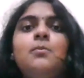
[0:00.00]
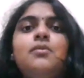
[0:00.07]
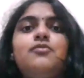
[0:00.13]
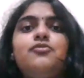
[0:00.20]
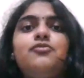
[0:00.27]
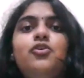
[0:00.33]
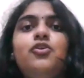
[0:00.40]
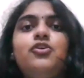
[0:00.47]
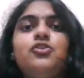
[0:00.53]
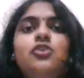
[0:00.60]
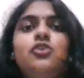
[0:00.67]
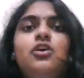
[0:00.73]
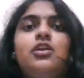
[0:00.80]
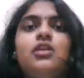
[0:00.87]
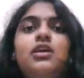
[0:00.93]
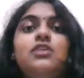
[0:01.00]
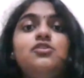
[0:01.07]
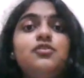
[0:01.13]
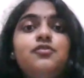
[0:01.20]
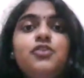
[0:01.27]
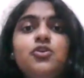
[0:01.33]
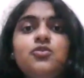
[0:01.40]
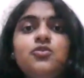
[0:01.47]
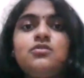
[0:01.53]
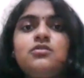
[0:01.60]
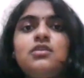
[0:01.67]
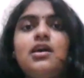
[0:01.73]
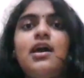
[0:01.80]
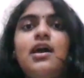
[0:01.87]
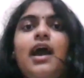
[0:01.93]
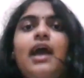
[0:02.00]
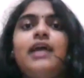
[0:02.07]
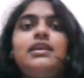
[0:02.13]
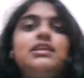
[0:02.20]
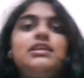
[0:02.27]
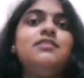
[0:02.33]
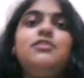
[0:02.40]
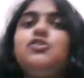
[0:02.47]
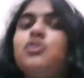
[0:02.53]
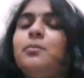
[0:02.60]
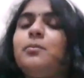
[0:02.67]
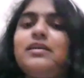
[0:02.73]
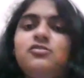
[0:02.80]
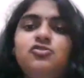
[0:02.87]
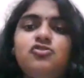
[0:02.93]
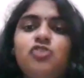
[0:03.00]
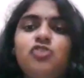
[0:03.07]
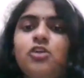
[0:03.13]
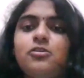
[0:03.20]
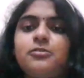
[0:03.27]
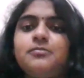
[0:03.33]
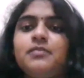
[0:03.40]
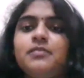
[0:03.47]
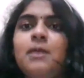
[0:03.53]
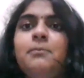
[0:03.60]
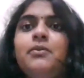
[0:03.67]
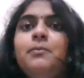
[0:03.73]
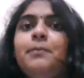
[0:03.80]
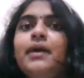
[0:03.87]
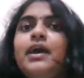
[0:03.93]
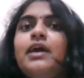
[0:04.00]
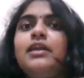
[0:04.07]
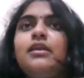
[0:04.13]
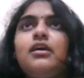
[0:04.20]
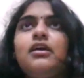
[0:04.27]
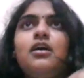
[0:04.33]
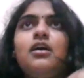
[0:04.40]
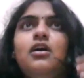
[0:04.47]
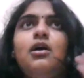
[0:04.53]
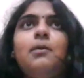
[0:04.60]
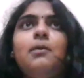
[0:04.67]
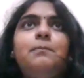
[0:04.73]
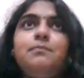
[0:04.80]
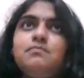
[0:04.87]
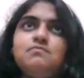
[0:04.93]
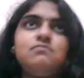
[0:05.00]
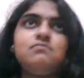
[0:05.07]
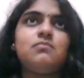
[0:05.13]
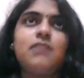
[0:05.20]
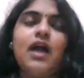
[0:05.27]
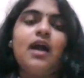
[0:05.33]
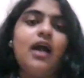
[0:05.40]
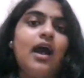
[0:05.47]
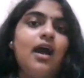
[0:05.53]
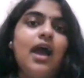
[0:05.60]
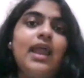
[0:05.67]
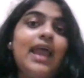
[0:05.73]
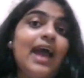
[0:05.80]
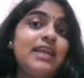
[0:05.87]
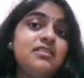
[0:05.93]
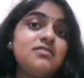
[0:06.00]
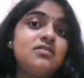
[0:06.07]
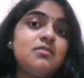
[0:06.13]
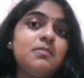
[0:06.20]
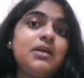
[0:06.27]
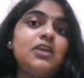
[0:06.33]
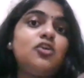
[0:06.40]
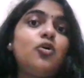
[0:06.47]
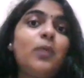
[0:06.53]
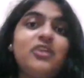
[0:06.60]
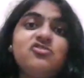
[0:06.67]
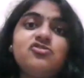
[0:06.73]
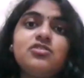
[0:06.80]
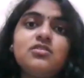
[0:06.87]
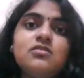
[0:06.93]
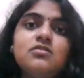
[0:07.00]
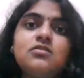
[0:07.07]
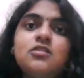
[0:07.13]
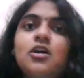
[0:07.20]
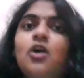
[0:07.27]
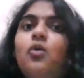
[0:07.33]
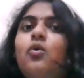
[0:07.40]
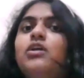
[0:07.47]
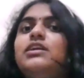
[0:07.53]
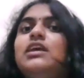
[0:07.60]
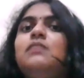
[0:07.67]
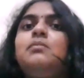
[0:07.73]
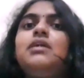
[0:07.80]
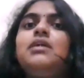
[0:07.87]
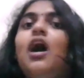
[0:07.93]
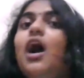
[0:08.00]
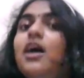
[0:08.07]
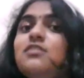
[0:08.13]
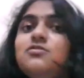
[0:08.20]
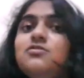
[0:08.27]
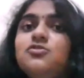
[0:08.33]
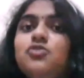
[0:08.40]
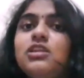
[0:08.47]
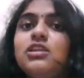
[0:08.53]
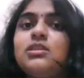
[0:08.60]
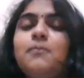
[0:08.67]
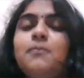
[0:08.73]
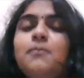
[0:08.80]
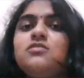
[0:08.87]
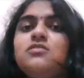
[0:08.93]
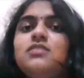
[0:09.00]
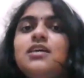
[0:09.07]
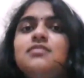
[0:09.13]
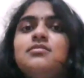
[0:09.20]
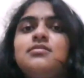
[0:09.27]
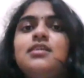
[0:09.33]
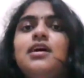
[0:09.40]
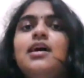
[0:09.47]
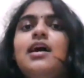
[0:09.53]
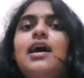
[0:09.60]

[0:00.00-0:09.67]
before your interviews and give it your best shot. Prepare and anticipate questions, what can be asked during the process,